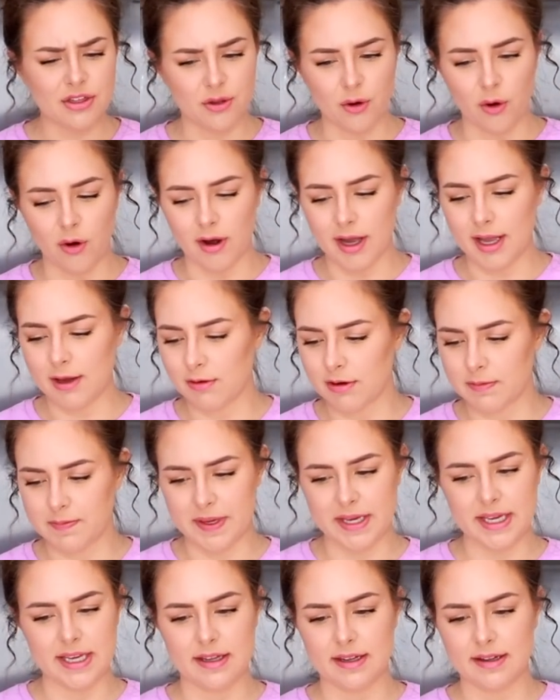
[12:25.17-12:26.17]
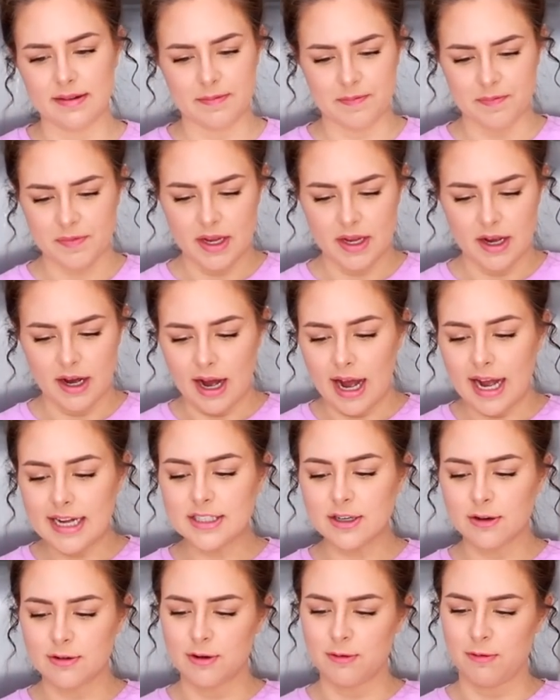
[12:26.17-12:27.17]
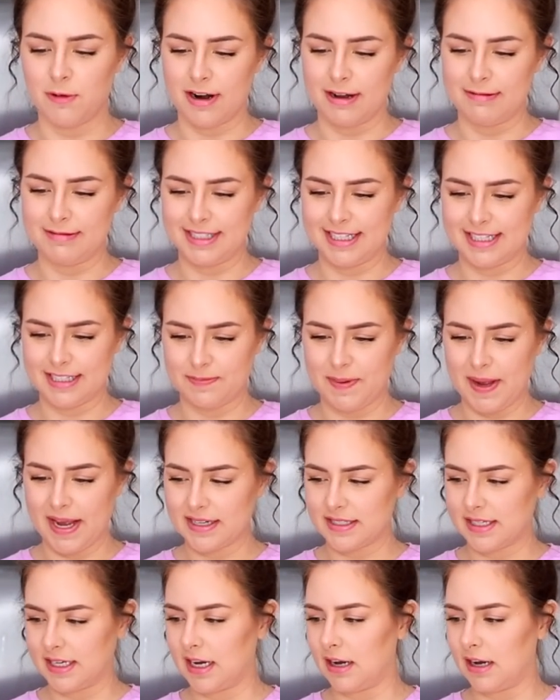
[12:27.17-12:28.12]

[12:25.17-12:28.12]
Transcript: thought it would be, I don't know what I was expecting.